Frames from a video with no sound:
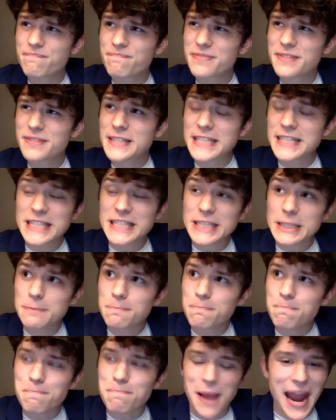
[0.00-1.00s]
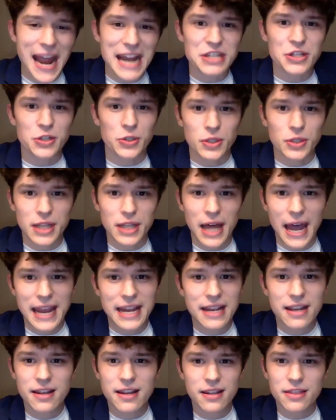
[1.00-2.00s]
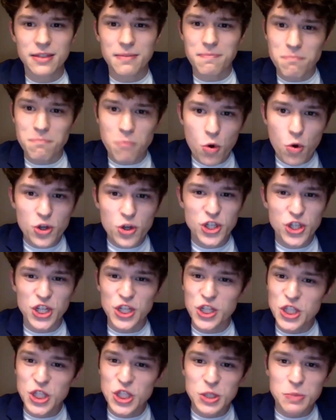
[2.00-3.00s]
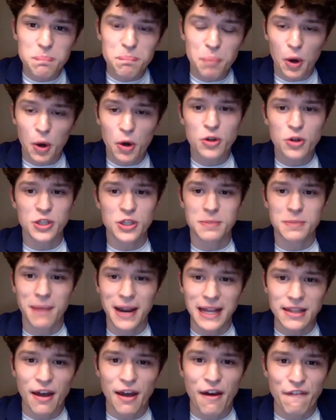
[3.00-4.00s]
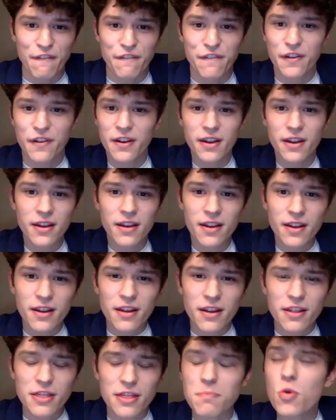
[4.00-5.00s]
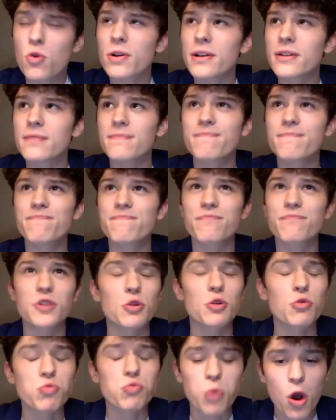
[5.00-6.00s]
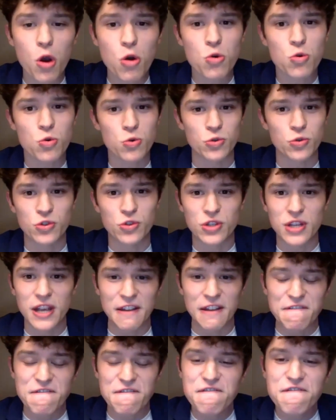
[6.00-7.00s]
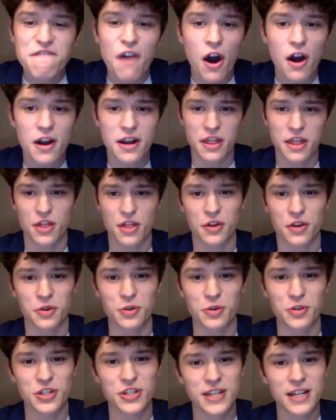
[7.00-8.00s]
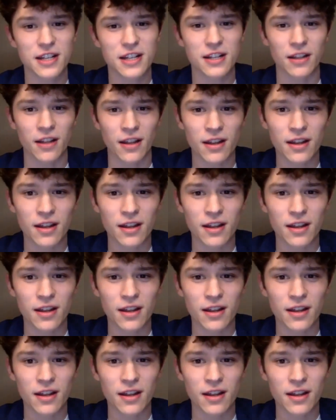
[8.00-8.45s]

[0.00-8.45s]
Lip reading: spaniel-like, the more she spurns my love, the more it grows and fawneth on her still.